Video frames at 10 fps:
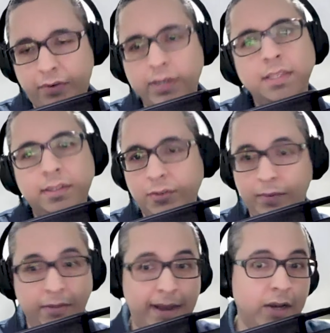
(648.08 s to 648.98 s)
for instance,
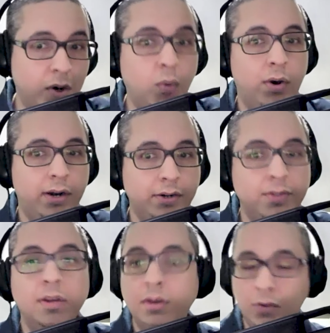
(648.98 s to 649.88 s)
with my
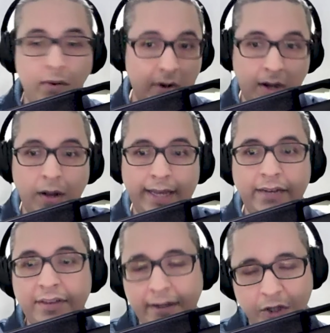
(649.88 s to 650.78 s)
coworkers, who are all
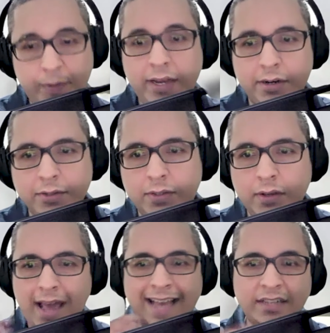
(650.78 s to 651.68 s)
native English speakers,
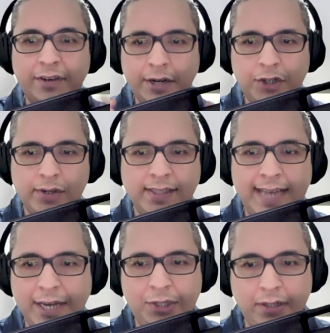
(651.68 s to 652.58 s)
right. it's very
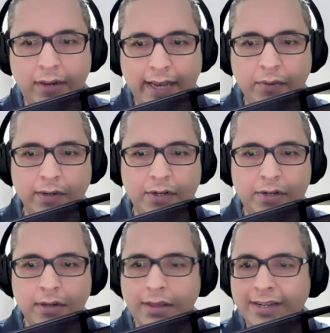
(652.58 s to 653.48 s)
transactional
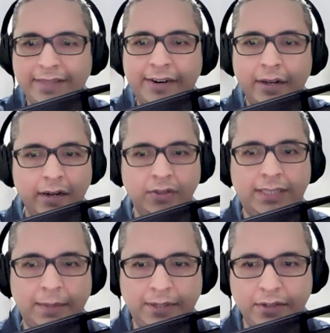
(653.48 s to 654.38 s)
language. There's very oh, yeah. little
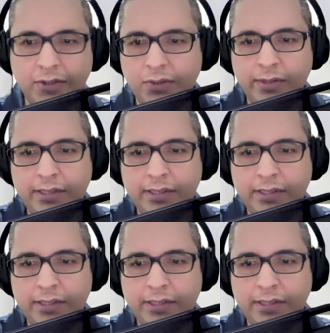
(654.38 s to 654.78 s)
substance to